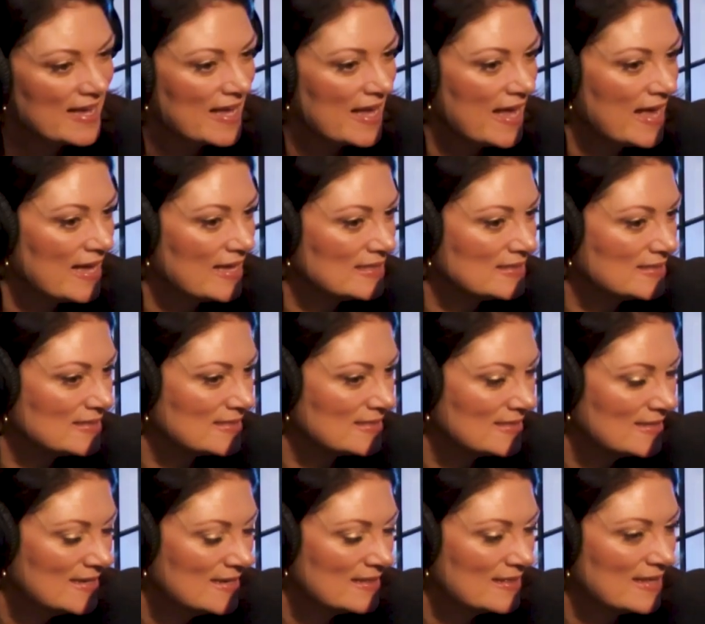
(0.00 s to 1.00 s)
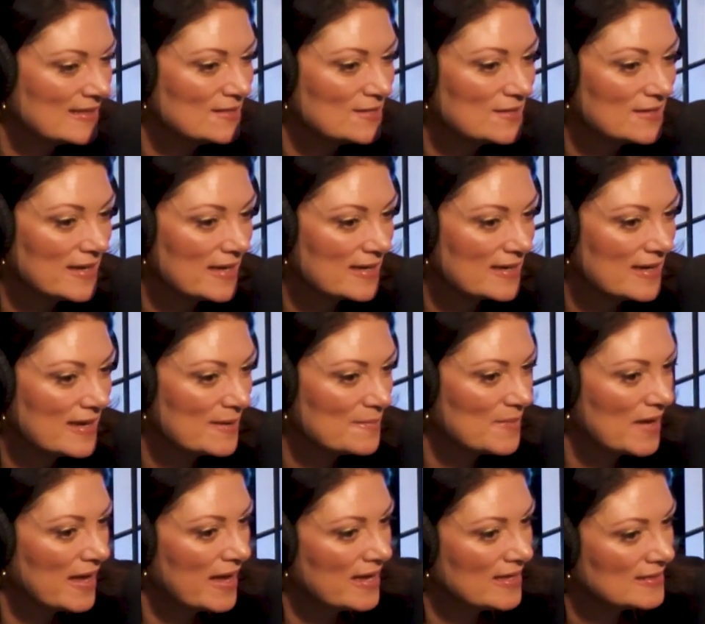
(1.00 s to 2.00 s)
Ace. That's her nickname.
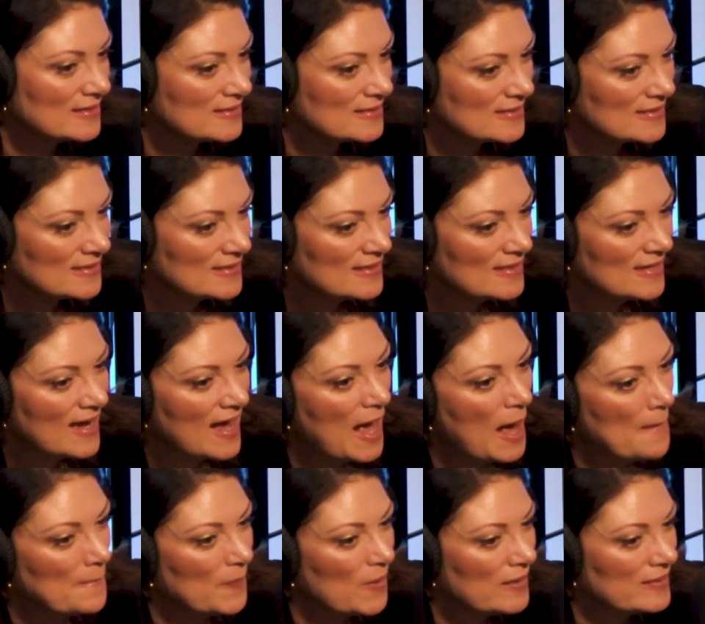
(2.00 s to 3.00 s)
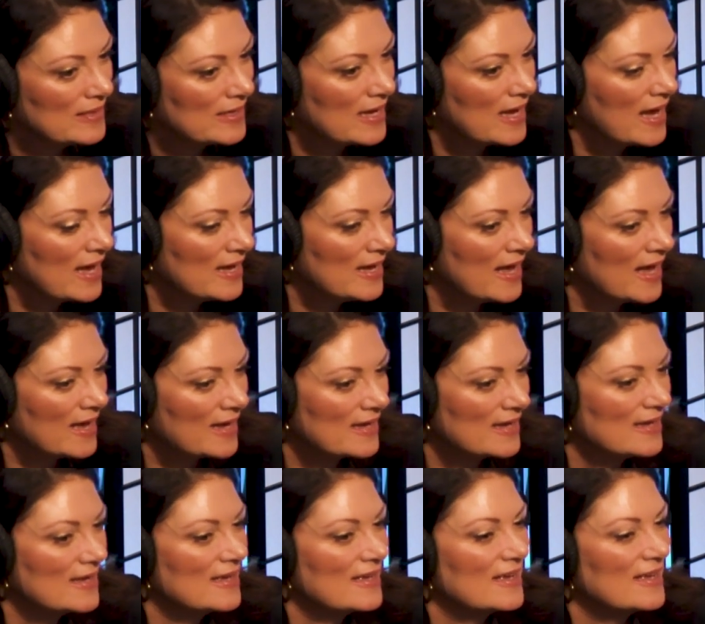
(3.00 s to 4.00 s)
Yes, please. Meredith's mother. on the kayak.
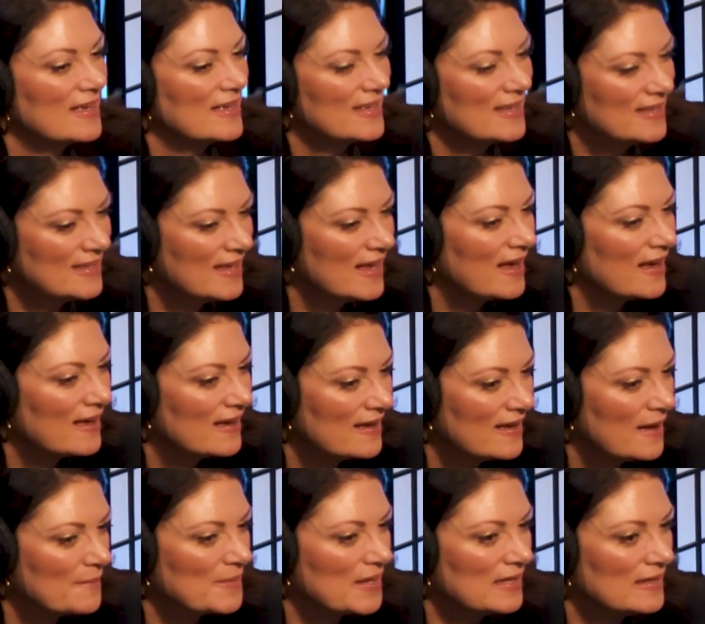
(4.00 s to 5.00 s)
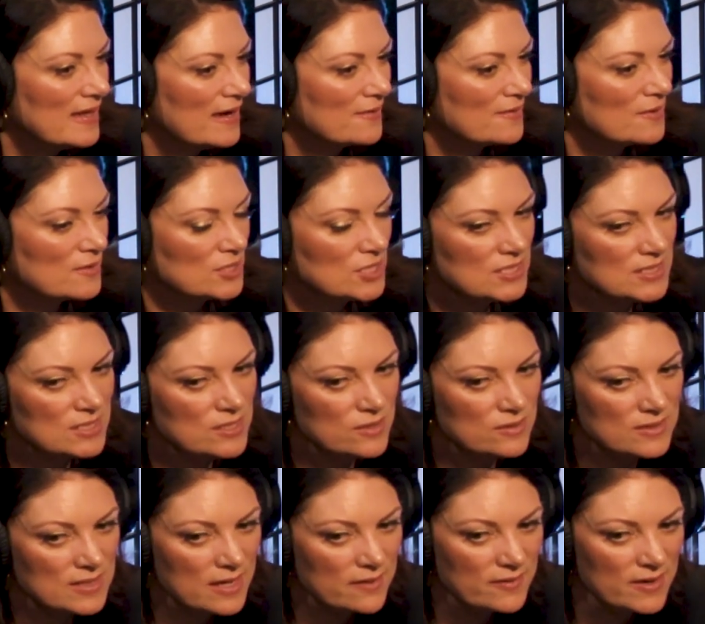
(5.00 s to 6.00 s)
Oh, okay, I will. Yeah. All right, I will. we
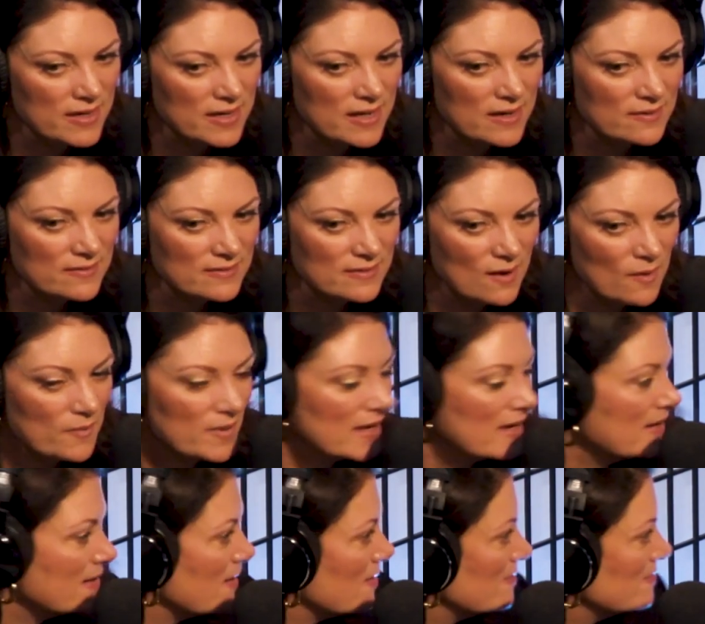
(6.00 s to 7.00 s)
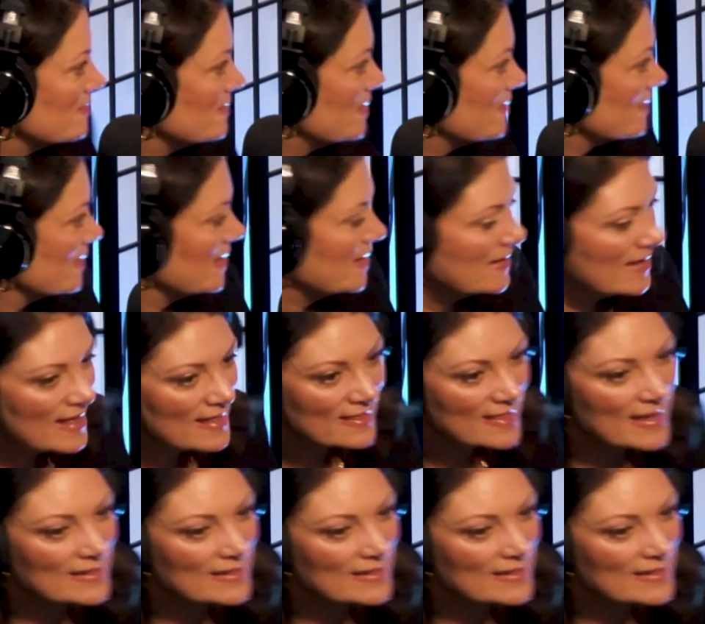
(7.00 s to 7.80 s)
gotta go. Oh, we gotta go. Yeah. Okay. Bye. Bye.